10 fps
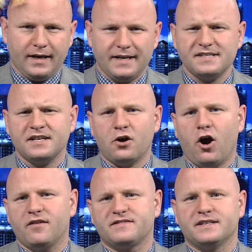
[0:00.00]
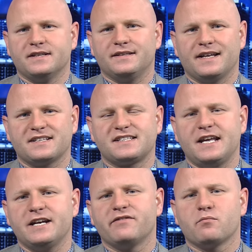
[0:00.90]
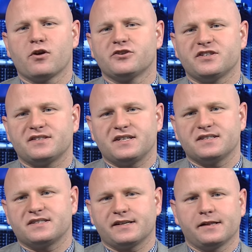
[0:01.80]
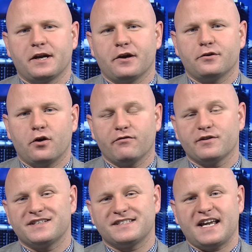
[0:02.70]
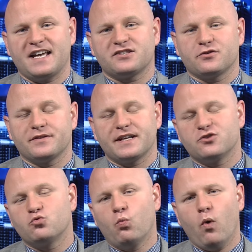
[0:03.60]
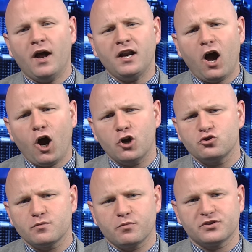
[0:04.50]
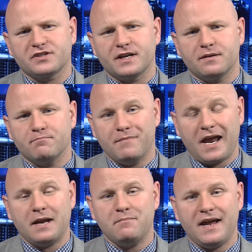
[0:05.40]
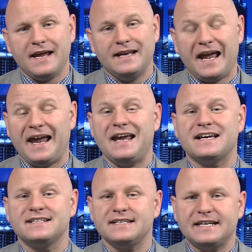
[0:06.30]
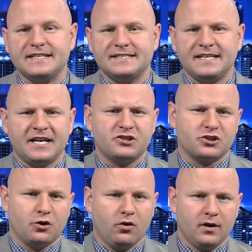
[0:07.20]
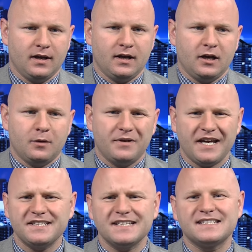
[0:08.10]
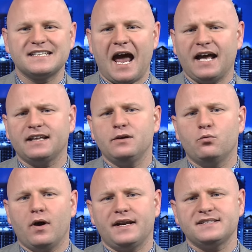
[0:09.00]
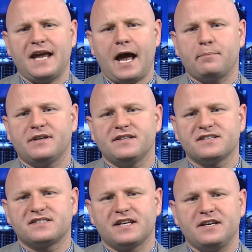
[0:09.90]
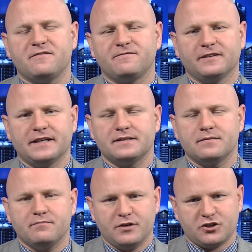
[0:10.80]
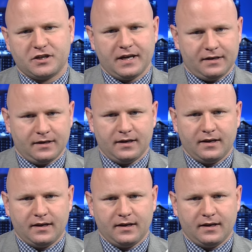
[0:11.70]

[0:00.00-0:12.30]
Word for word: It isn't often that a state of emergency is declared over a disaster that is 100% man made and intentional. But that's exactly what has happened in the city of Flint, Michigan.